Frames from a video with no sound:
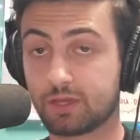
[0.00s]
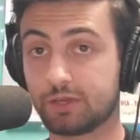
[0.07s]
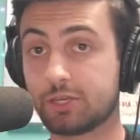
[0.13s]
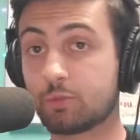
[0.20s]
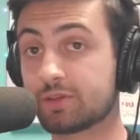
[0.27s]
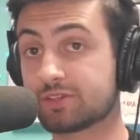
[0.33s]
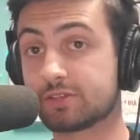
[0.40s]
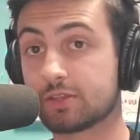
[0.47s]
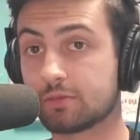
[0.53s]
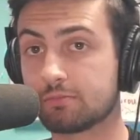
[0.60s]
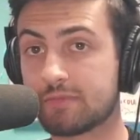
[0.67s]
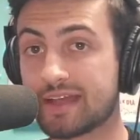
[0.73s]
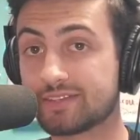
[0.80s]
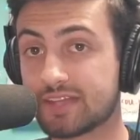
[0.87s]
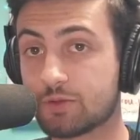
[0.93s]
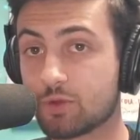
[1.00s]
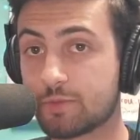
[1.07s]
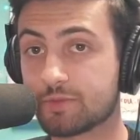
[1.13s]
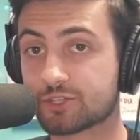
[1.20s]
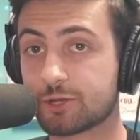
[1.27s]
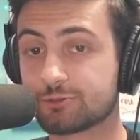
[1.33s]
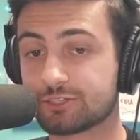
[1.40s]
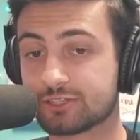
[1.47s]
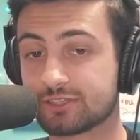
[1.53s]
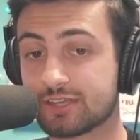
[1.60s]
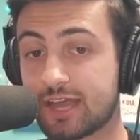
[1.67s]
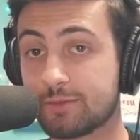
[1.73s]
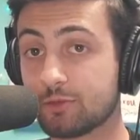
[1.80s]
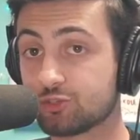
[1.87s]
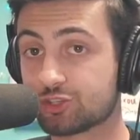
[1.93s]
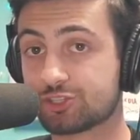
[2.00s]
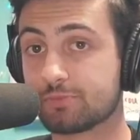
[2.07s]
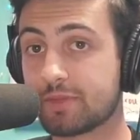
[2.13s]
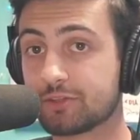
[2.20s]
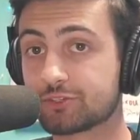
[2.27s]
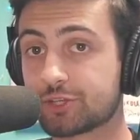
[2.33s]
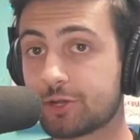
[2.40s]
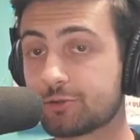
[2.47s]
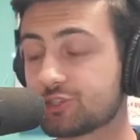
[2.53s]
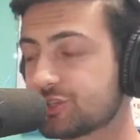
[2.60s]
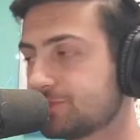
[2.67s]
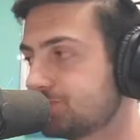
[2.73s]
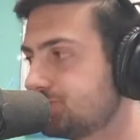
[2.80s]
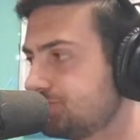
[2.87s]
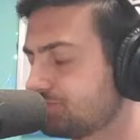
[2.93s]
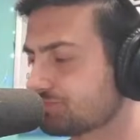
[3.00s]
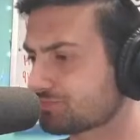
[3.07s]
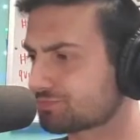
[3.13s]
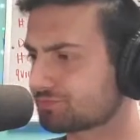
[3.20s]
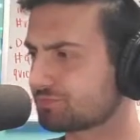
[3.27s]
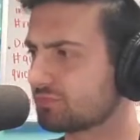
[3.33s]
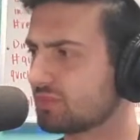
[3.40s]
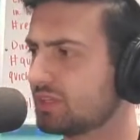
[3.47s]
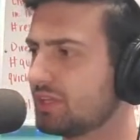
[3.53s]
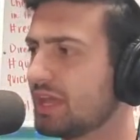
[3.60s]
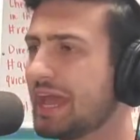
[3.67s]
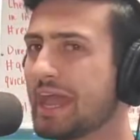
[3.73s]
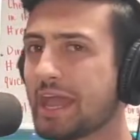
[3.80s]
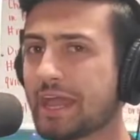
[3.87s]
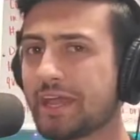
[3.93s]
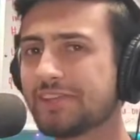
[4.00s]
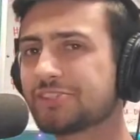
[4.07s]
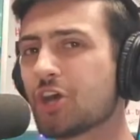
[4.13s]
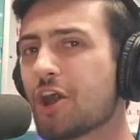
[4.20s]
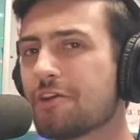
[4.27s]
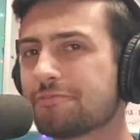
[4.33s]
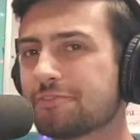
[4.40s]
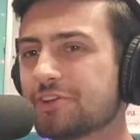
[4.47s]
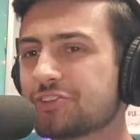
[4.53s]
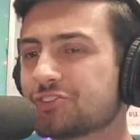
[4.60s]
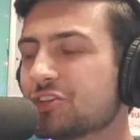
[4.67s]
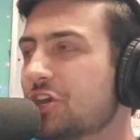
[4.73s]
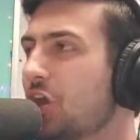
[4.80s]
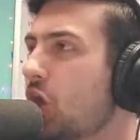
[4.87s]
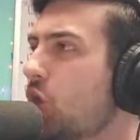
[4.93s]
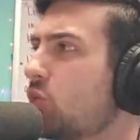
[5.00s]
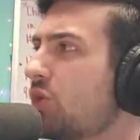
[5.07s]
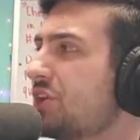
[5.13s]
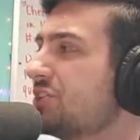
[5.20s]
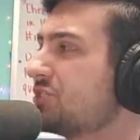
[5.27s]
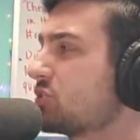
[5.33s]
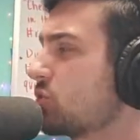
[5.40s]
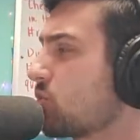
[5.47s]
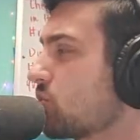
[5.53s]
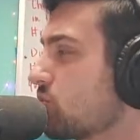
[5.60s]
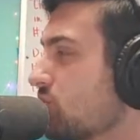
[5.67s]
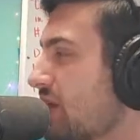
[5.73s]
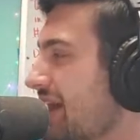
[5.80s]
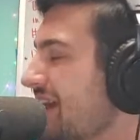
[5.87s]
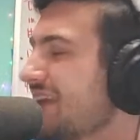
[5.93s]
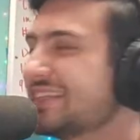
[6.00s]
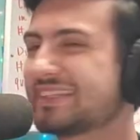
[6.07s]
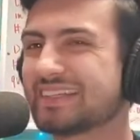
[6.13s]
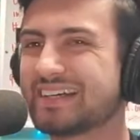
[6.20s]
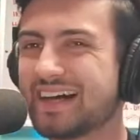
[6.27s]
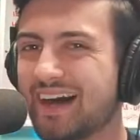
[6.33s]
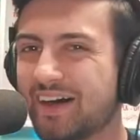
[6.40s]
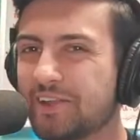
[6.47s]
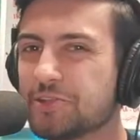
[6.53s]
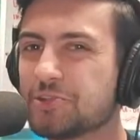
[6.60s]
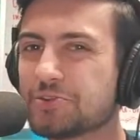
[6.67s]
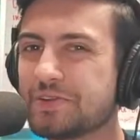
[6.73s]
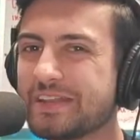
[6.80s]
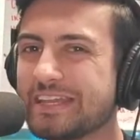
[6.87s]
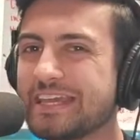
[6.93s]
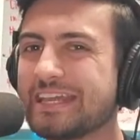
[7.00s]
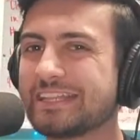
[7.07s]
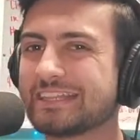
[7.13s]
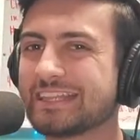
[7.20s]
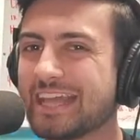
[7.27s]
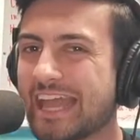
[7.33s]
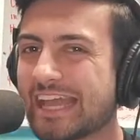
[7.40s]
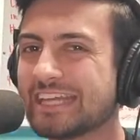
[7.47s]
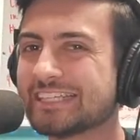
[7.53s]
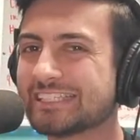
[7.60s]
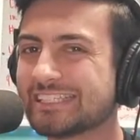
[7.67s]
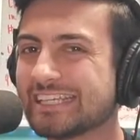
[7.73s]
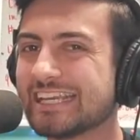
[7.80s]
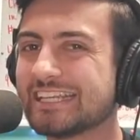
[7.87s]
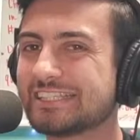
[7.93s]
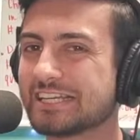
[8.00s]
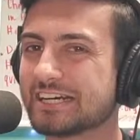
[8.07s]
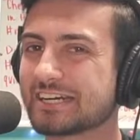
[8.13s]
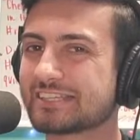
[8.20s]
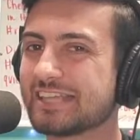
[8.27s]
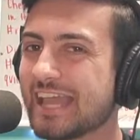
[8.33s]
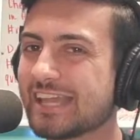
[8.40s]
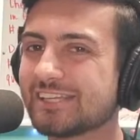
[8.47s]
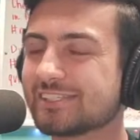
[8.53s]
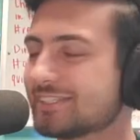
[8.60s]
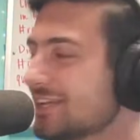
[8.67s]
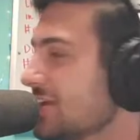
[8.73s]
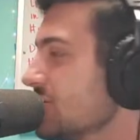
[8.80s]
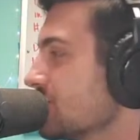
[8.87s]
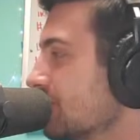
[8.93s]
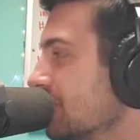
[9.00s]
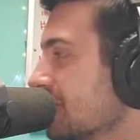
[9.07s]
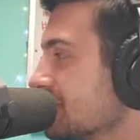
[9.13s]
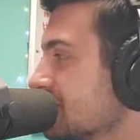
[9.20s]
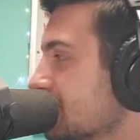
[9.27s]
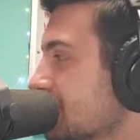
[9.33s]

He wasn't the men's and women's coach at the time. He was just the men's coach. His office was right underneath the AC duct, the AC unit.